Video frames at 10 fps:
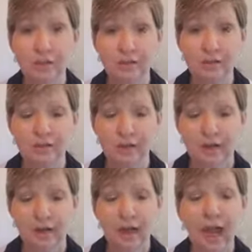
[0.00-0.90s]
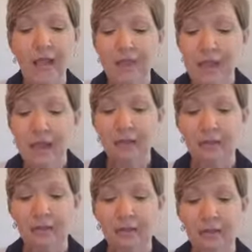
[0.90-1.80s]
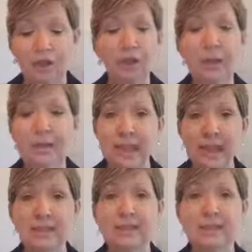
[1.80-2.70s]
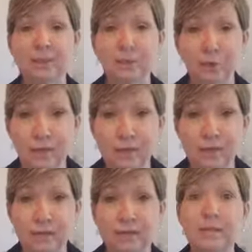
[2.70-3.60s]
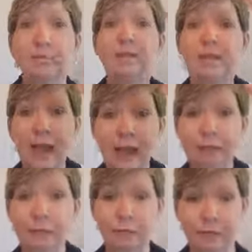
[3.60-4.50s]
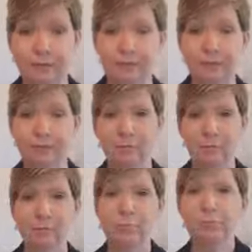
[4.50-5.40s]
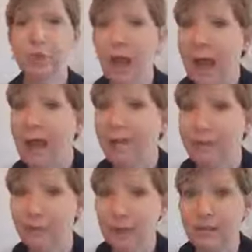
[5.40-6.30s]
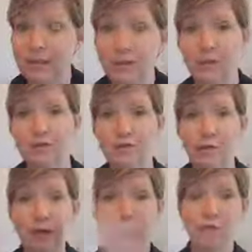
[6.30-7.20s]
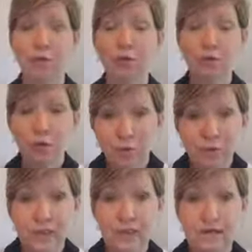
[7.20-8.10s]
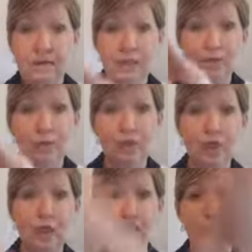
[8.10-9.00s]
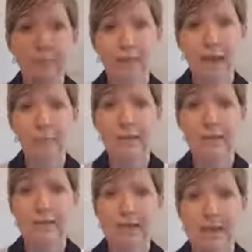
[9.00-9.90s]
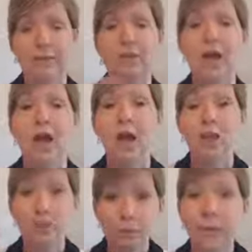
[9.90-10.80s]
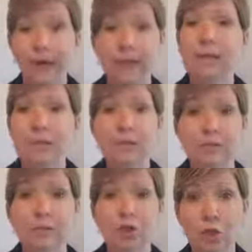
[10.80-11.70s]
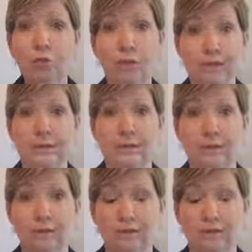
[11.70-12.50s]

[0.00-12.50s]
it. And then you need to ask some friends, some godly friends. So if you're new to this and you're just becoming saved, you may need to get some new friends.